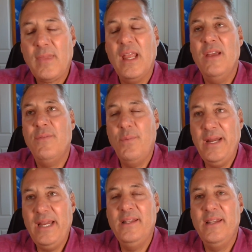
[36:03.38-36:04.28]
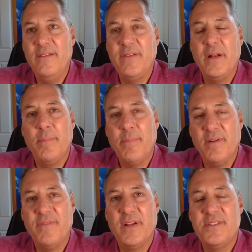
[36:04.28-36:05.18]
If we lived in a
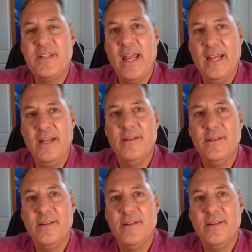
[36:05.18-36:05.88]
perfect state,